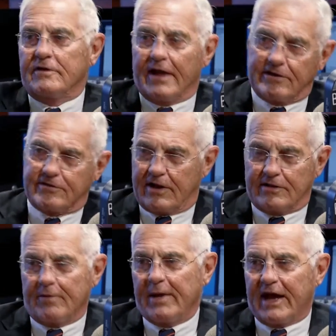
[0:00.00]
less
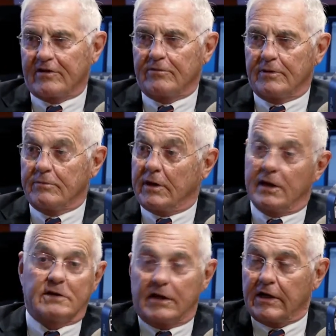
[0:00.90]
than the maximum
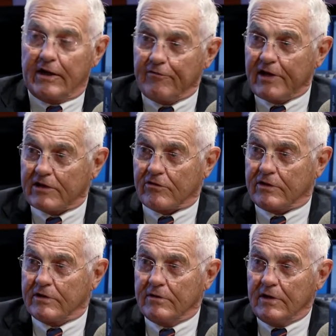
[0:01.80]
and declare victory.